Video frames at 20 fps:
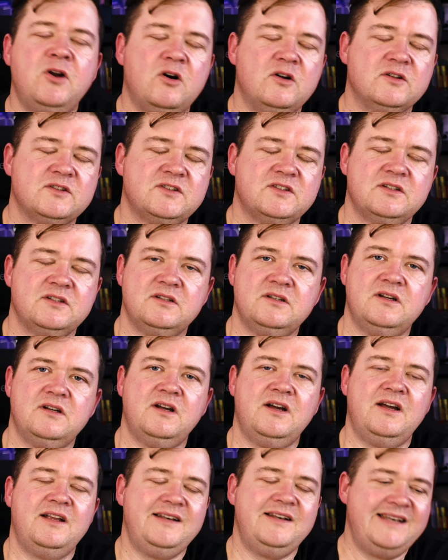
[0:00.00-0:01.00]
not,
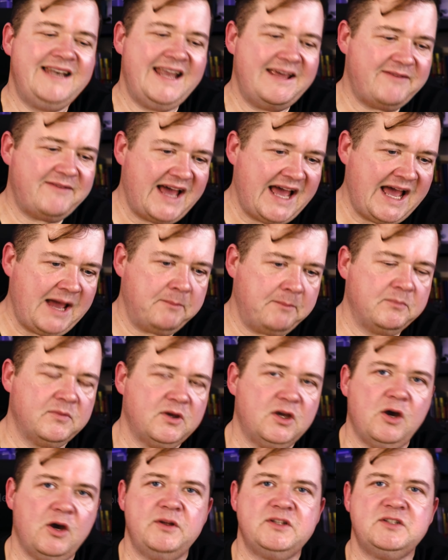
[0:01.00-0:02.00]
never am
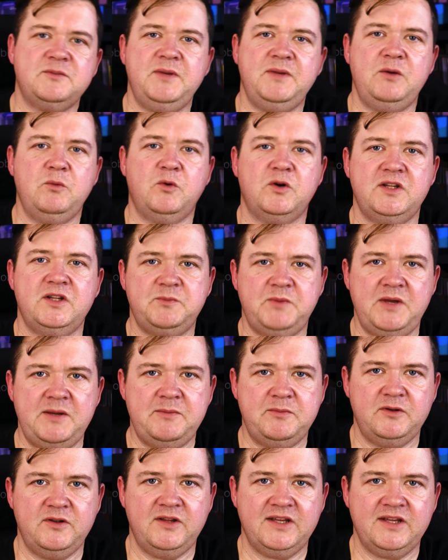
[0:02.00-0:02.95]
going to be one of these people